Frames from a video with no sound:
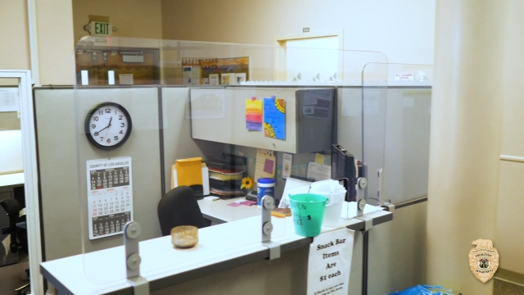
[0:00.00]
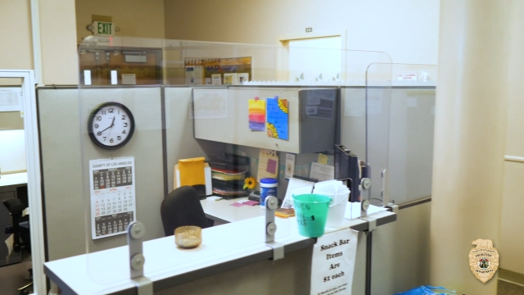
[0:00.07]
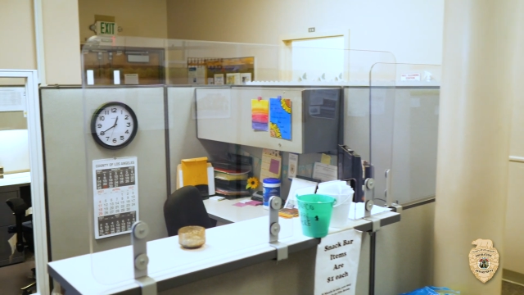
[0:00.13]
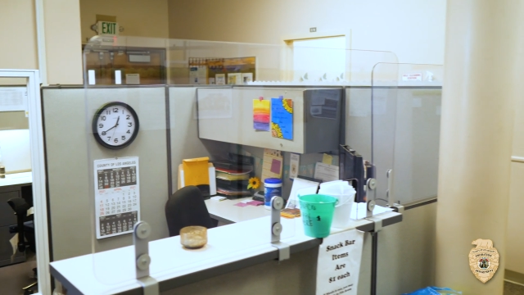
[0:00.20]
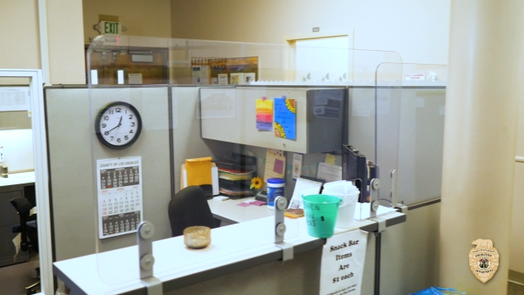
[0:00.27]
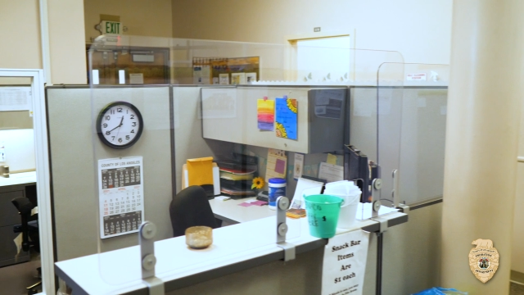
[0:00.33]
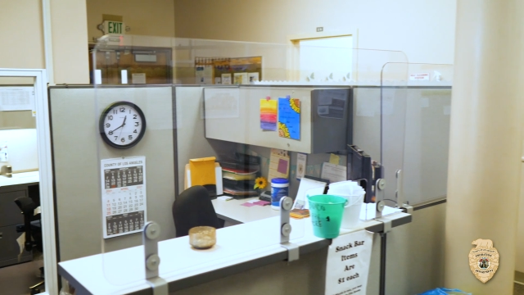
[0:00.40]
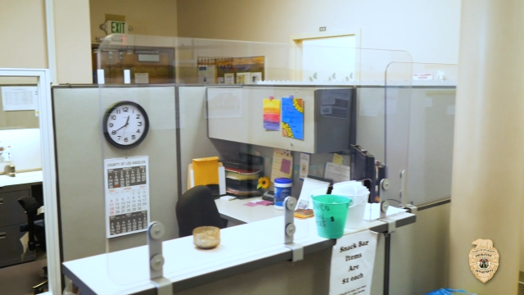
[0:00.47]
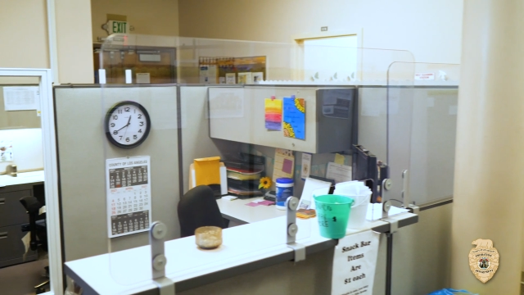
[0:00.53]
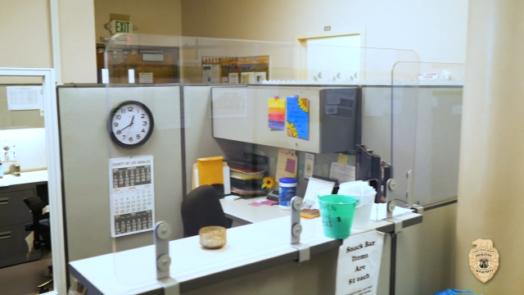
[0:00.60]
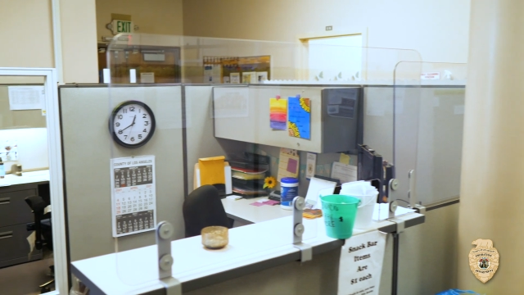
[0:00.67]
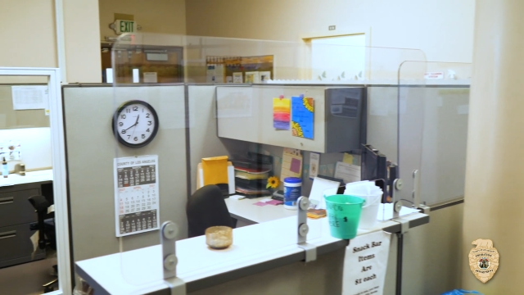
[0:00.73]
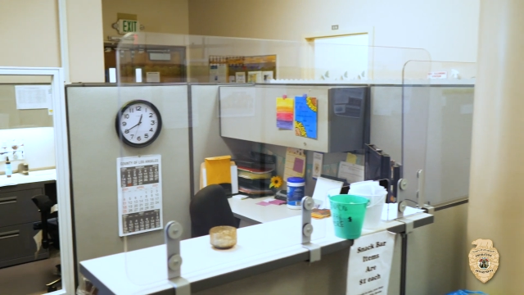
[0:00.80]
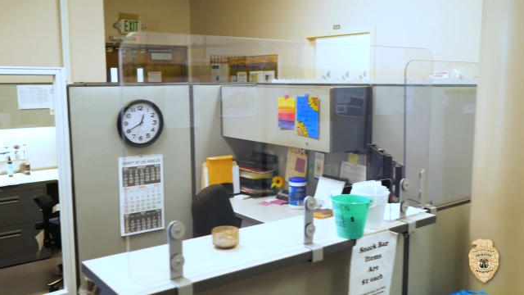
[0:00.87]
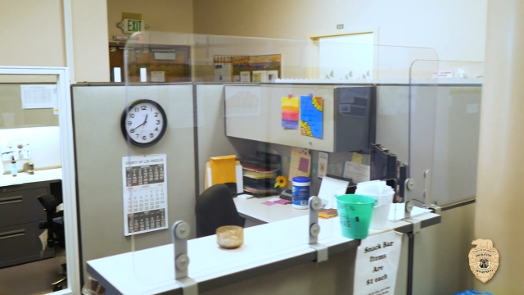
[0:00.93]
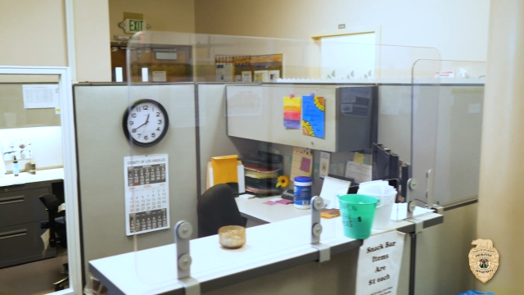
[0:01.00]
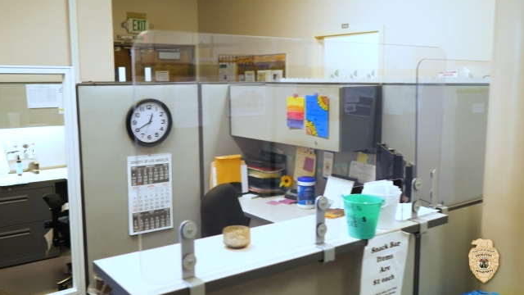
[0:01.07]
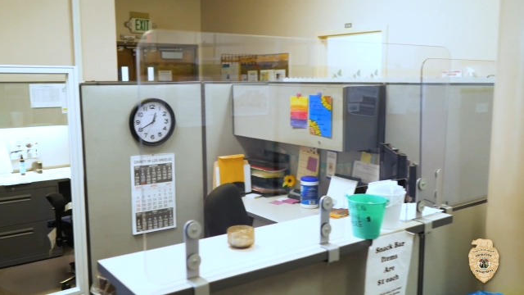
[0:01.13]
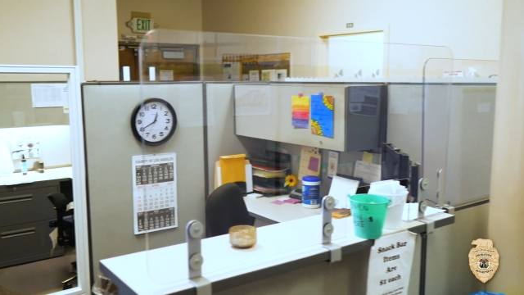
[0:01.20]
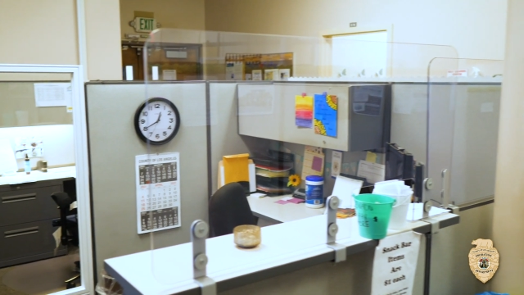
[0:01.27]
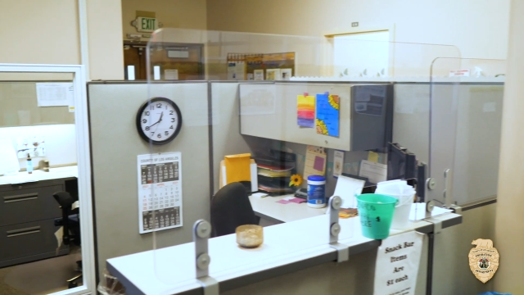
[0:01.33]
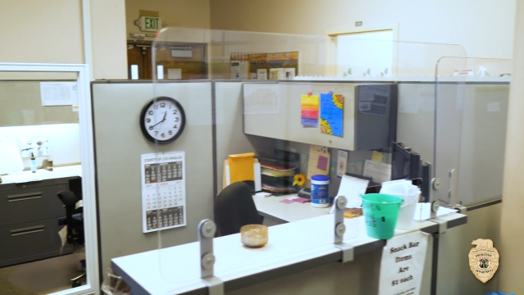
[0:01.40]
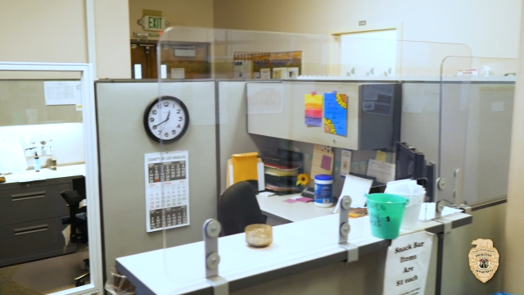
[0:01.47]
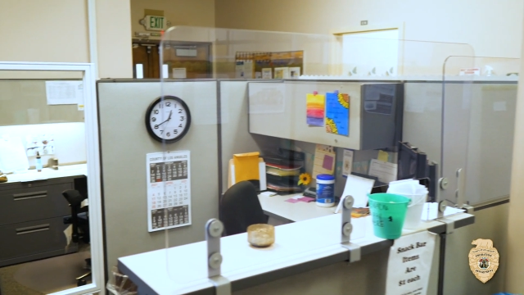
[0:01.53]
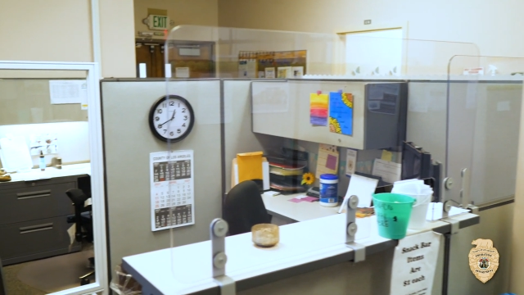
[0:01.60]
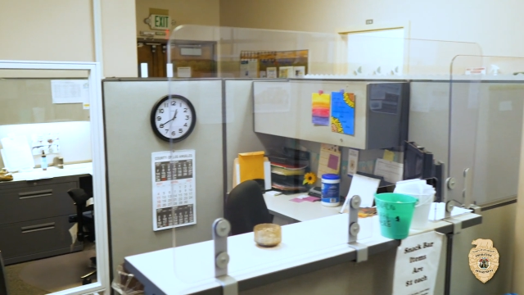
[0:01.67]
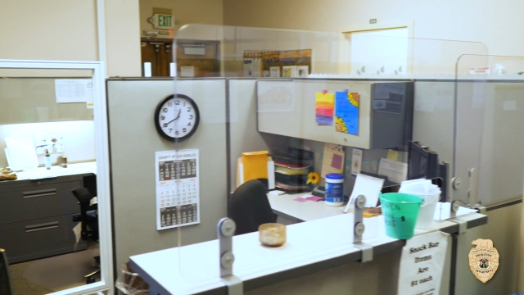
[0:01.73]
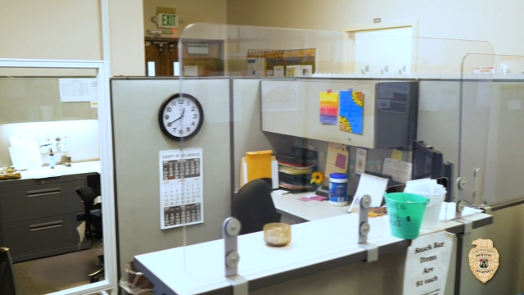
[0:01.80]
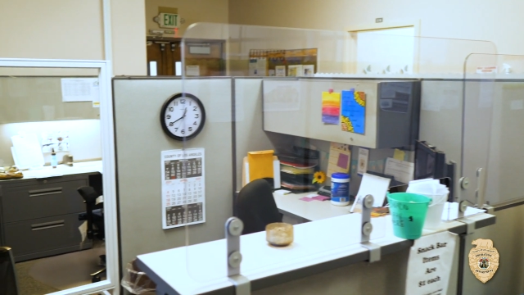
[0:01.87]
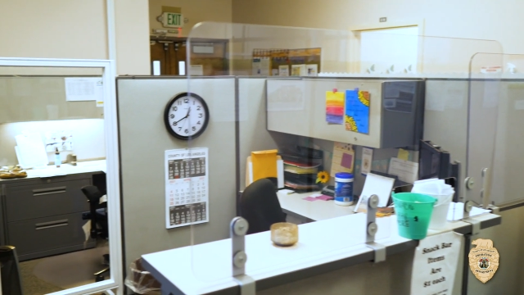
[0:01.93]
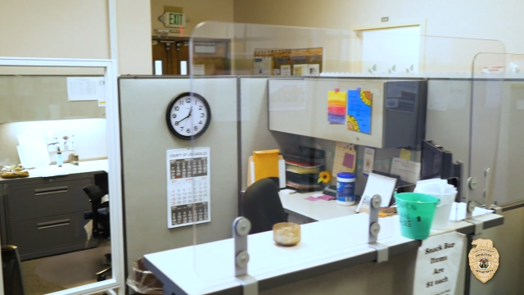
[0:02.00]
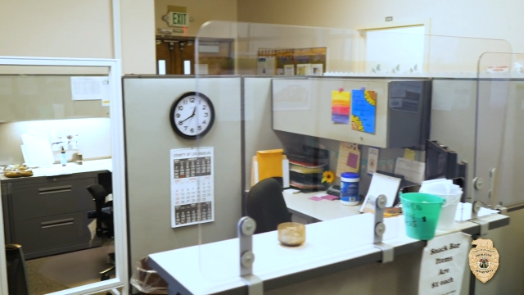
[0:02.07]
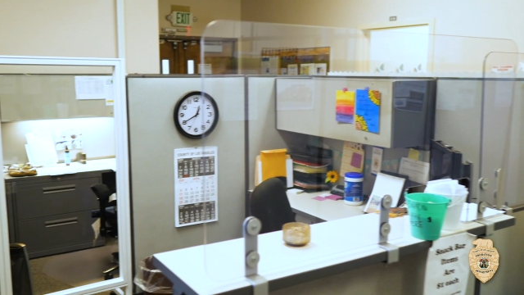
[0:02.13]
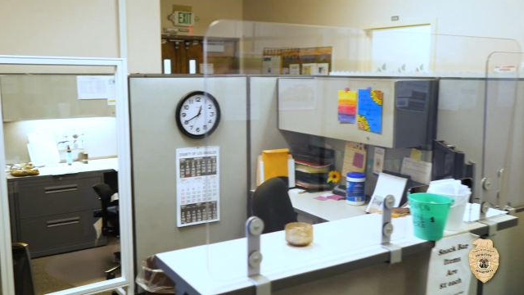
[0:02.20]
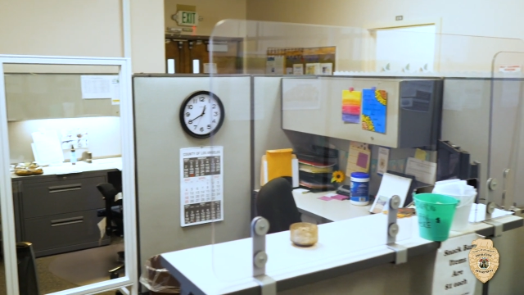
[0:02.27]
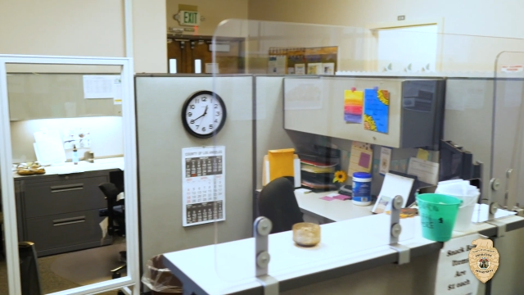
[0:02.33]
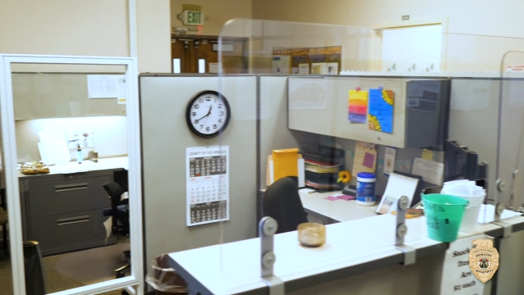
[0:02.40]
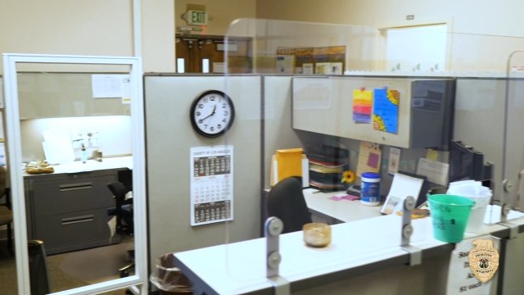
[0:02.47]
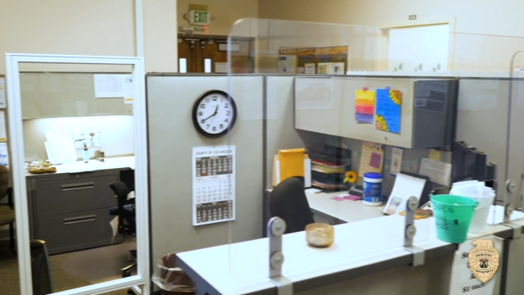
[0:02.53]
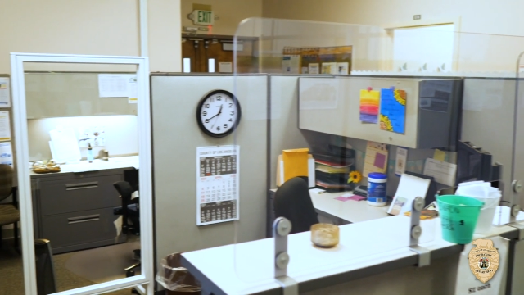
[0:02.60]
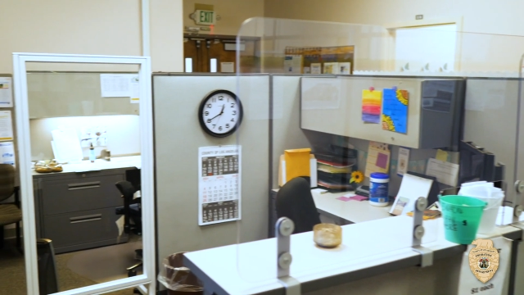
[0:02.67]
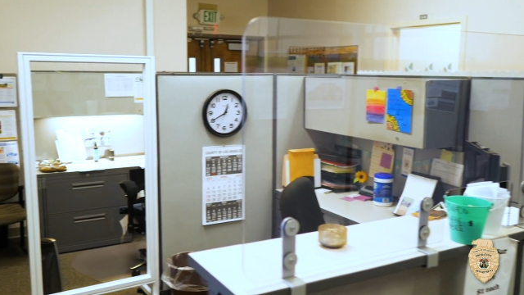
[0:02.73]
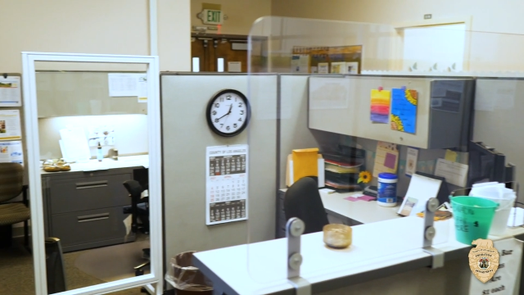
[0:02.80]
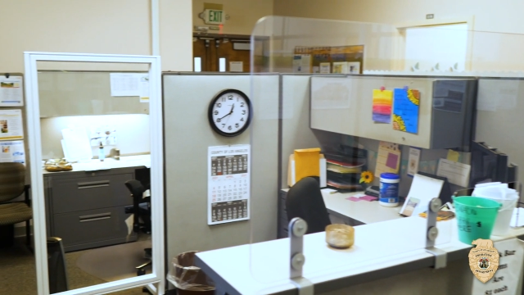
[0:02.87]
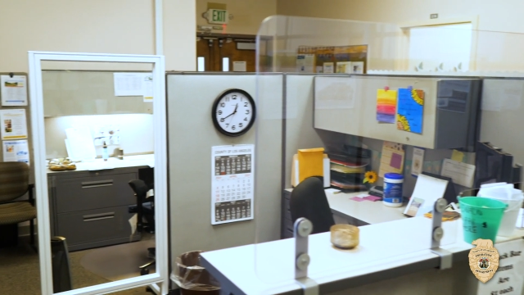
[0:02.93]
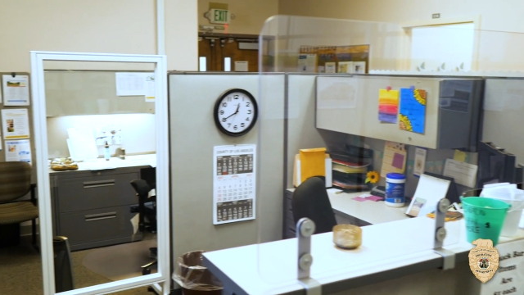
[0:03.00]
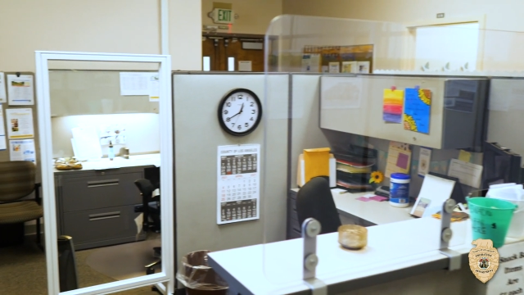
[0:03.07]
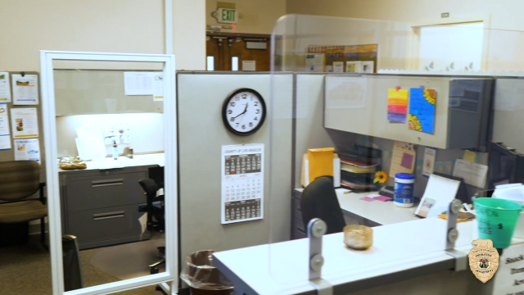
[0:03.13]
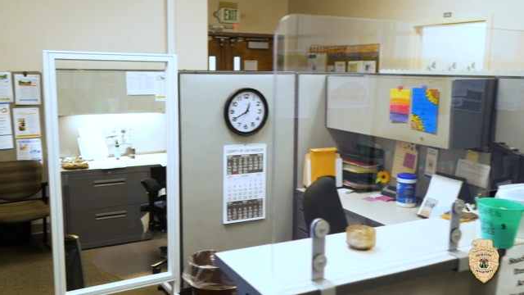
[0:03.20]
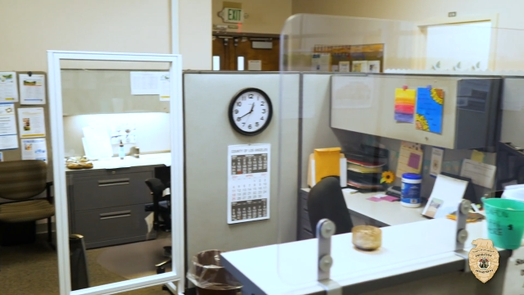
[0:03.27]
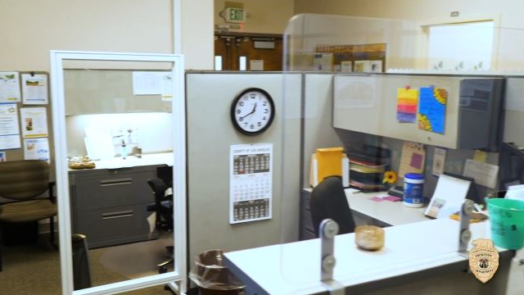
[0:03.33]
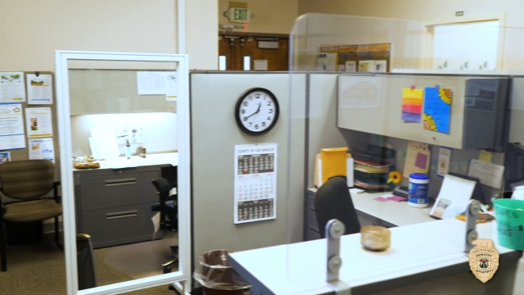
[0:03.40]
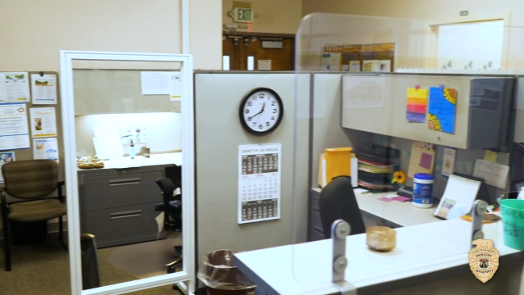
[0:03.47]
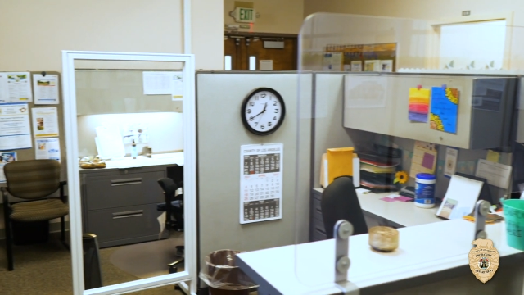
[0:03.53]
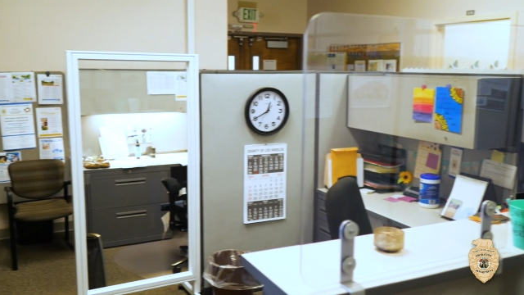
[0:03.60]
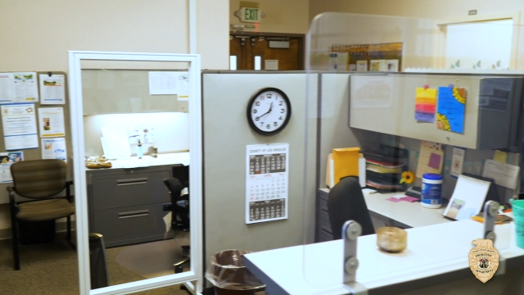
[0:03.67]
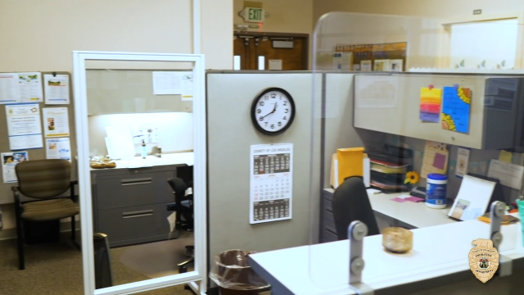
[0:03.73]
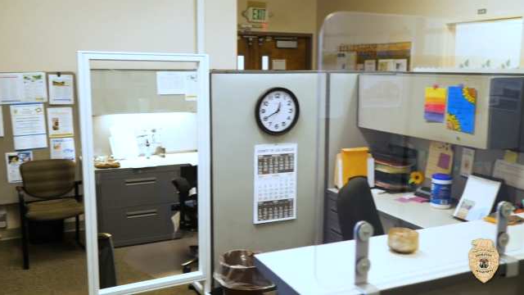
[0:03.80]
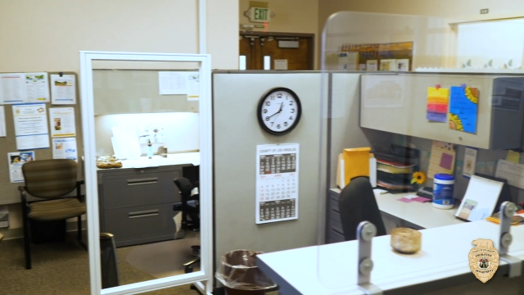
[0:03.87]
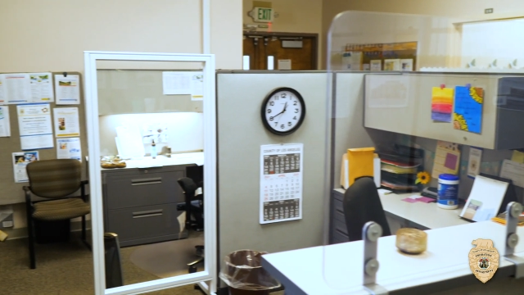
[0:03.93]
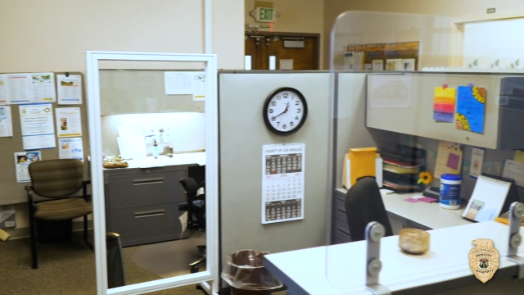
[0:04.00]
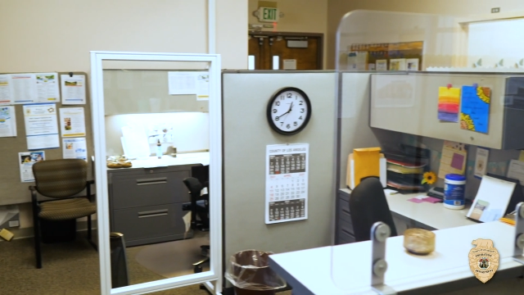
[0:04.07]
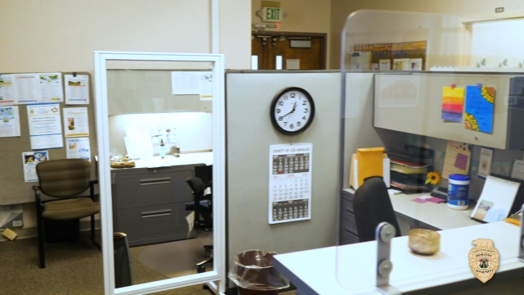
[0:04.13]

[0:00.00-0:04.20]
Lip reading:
No face is visible, so there are no lips to read.